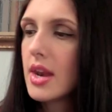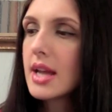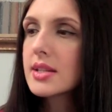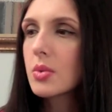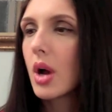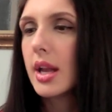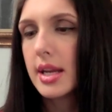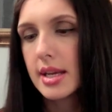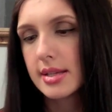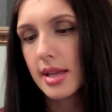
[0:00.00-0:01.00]
next one
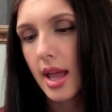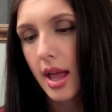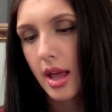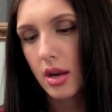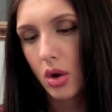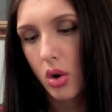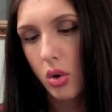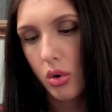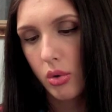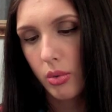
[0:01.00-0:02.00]
is a
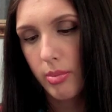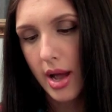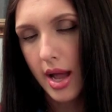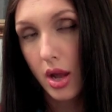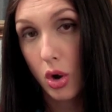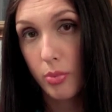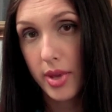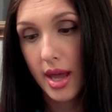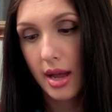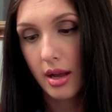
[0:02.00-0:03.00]
NICOLE by
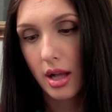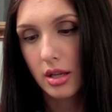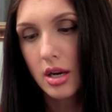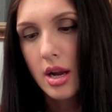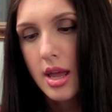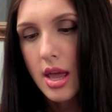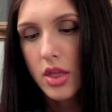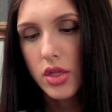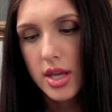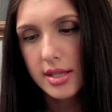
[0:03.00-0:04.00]
OPI color.
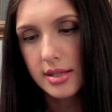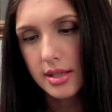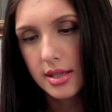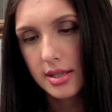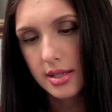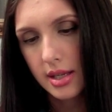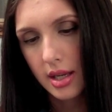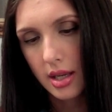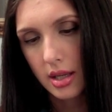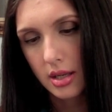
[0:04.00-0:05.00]
This is
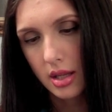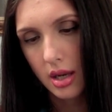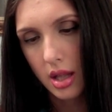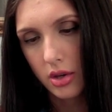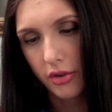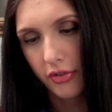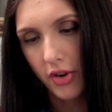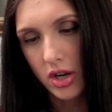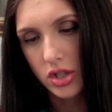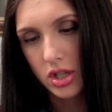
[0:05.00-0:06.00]
in the color
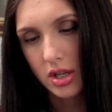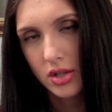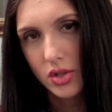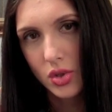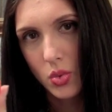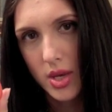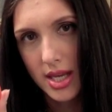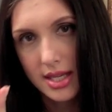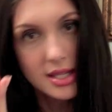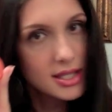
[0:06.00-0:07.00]
Fresh
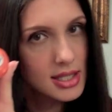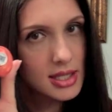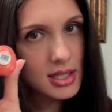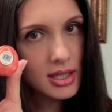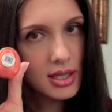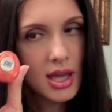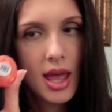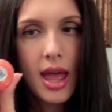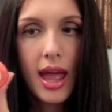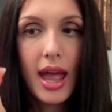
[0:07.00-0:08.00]
Squeezed,
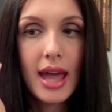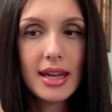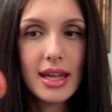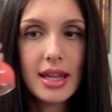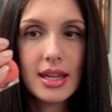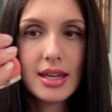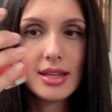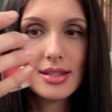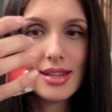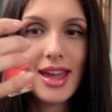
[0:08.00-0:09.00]
and it
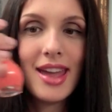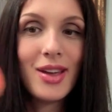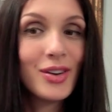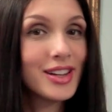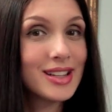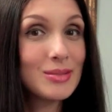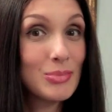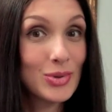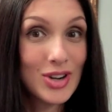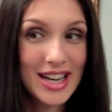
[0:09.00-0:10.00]
is a really
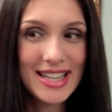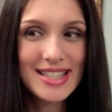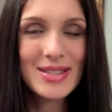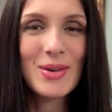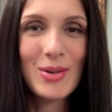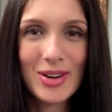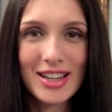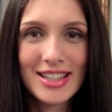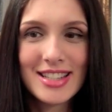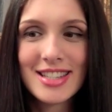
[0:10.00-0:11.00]
bright
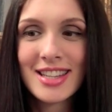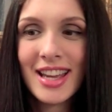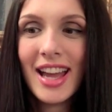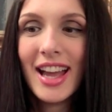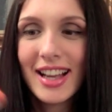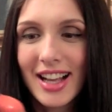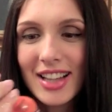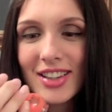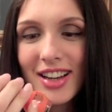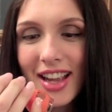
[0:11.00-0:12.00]
orange
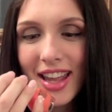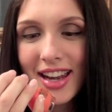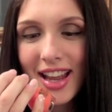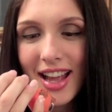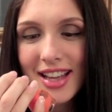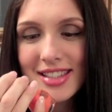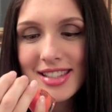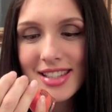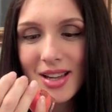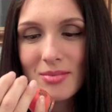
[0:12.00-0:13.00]
color, and it has
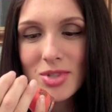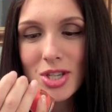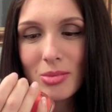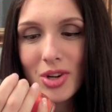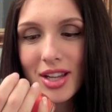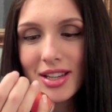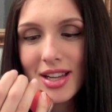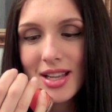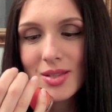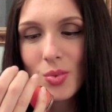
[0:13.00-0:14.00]
some shimmer in it
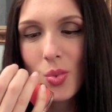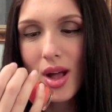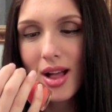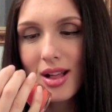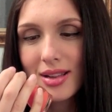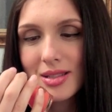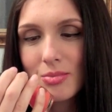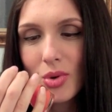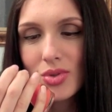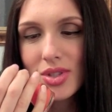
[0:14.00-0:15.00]
as well. It's
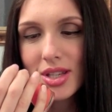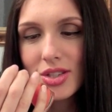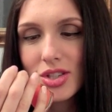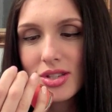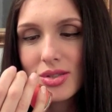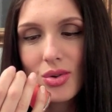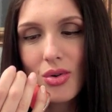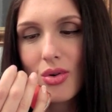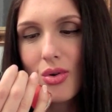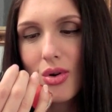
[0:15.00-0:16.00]
mostly just
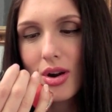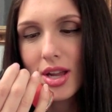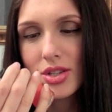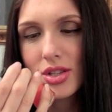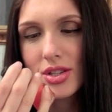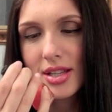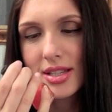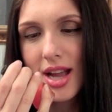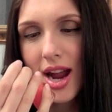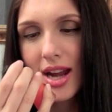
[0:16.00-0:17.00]
orange. There's a
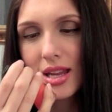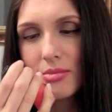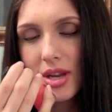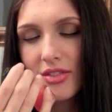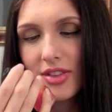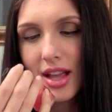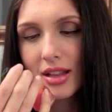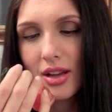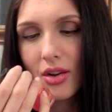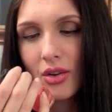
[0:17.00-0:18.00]
tiny bit of
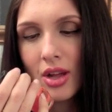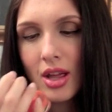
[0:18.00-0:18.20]
yellow